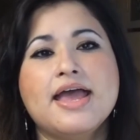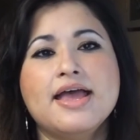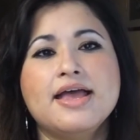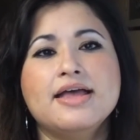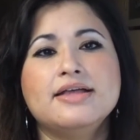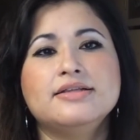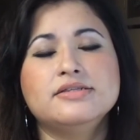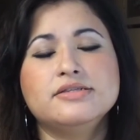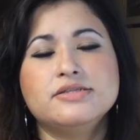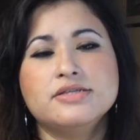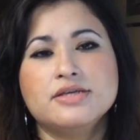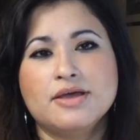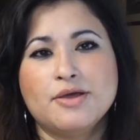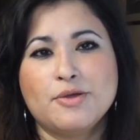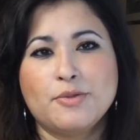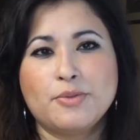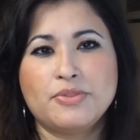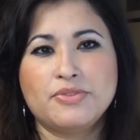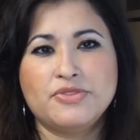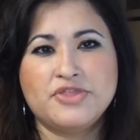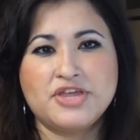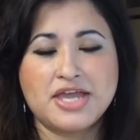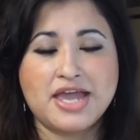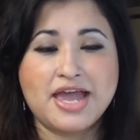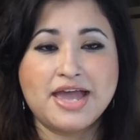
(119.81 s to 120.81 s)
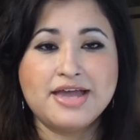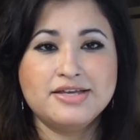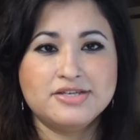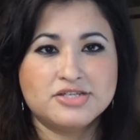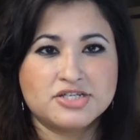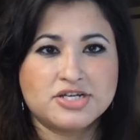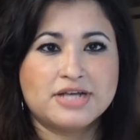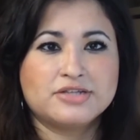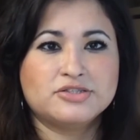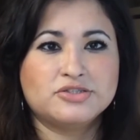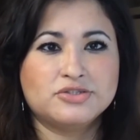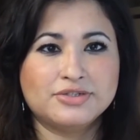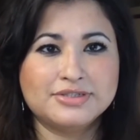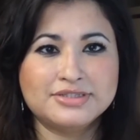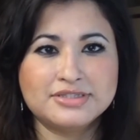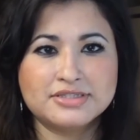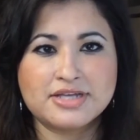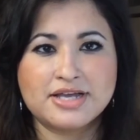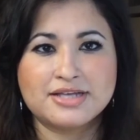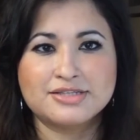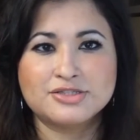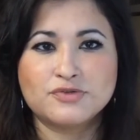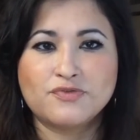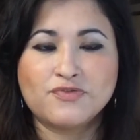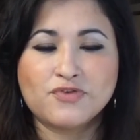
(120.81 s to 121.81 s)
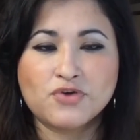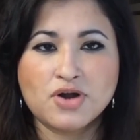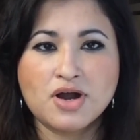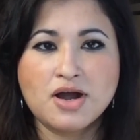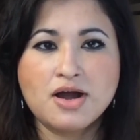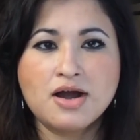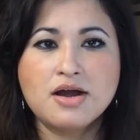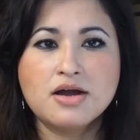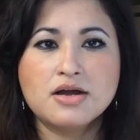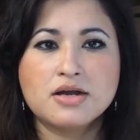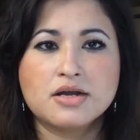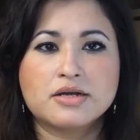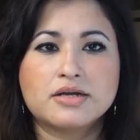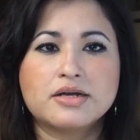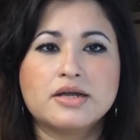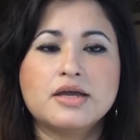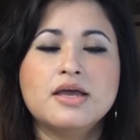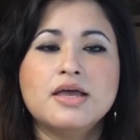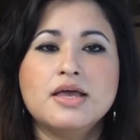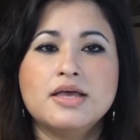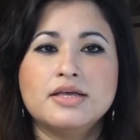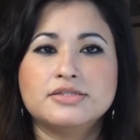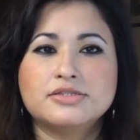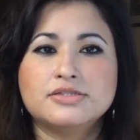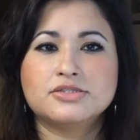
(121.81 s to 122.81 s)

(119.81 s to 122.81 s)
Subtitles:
And the H actually stands for hard.